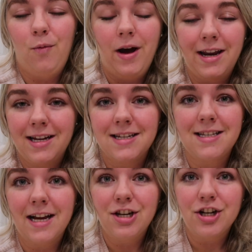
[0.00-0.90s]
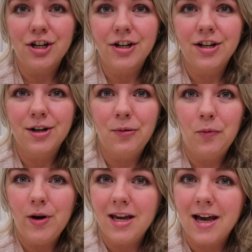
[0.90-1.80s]
wedding centered
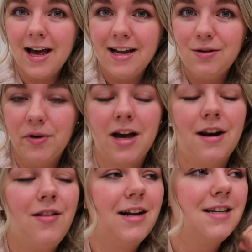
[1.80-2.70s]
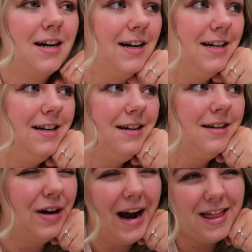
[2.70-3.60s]
weekend. We got a lot done,
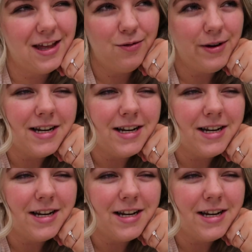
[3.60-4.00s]
or I think we